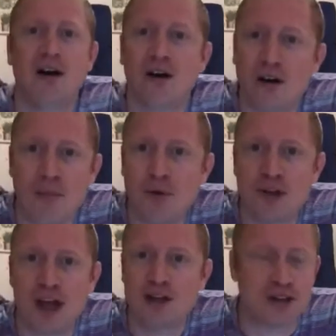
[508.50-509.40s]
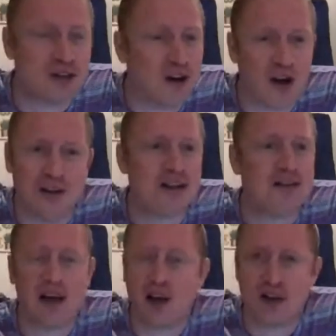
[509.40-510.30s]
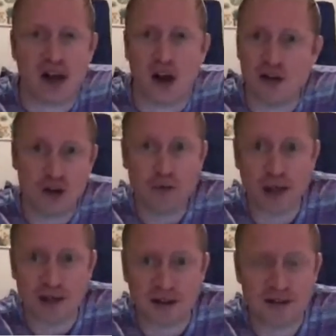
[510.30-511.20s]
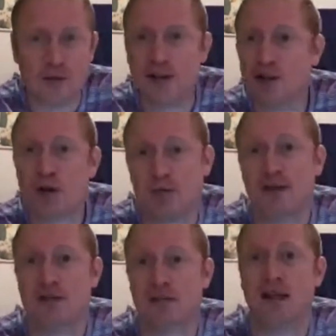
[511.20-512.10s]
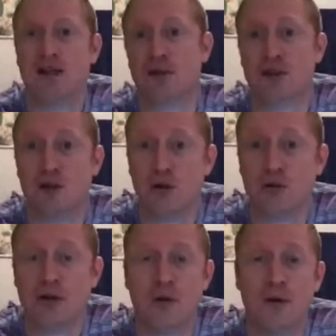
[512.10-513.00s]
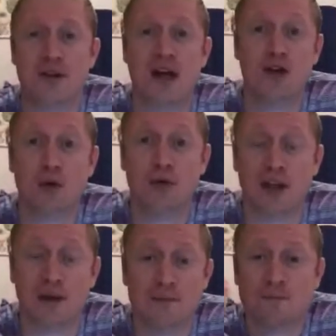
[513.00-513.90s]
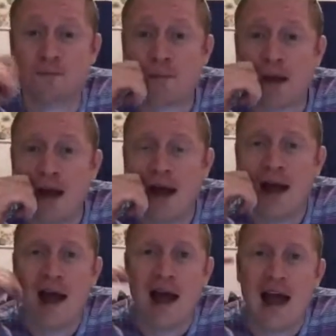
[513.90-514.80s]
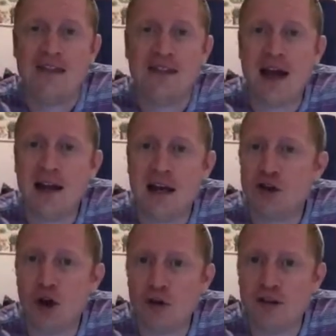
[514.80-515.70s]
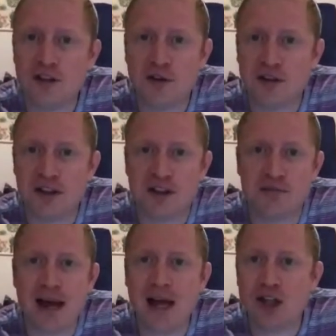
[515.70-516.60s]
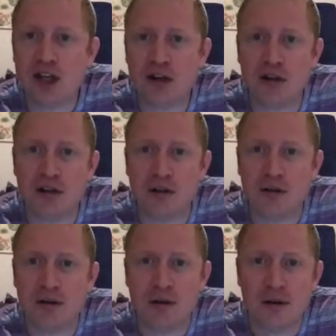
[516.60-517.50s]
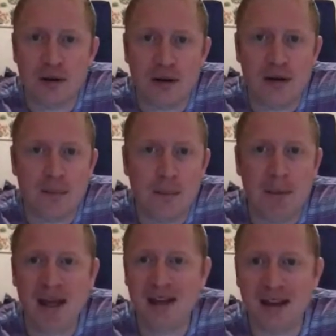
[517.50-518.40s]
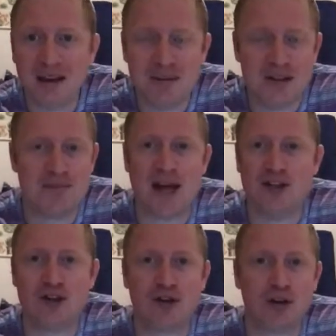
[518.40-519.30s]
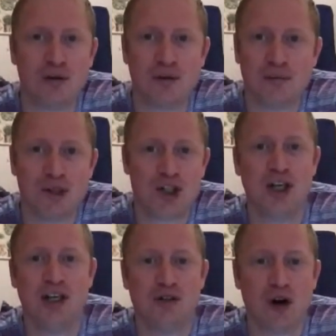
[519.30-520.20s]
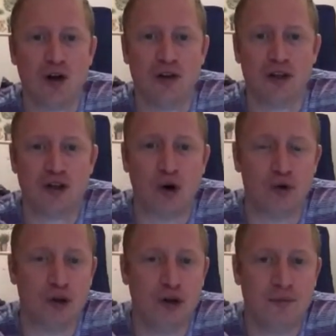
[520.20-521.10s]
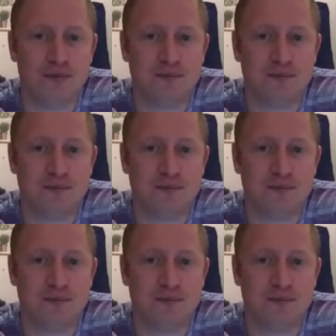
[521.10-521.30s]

computation on, let's say, on a known plain text. It was encrypting this plain text with an unknown key. And then I told you that there is this magical being, this magical machine called a decoder